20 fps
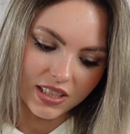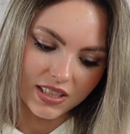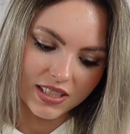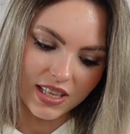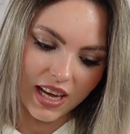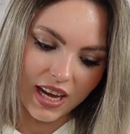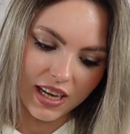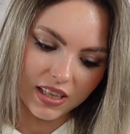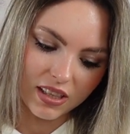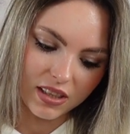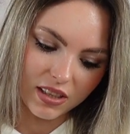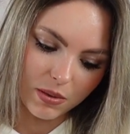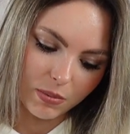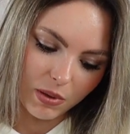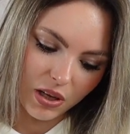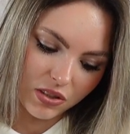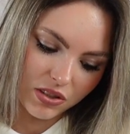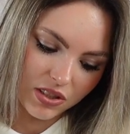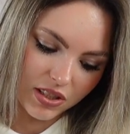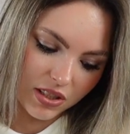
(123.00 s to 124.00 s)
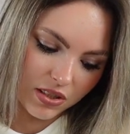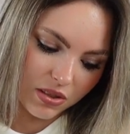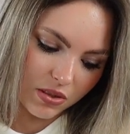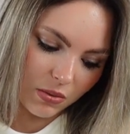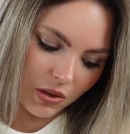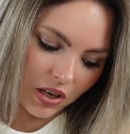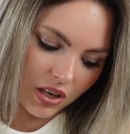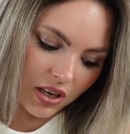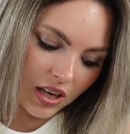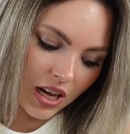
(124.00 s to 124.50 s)
excited about this
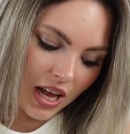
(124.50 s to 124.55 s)
one.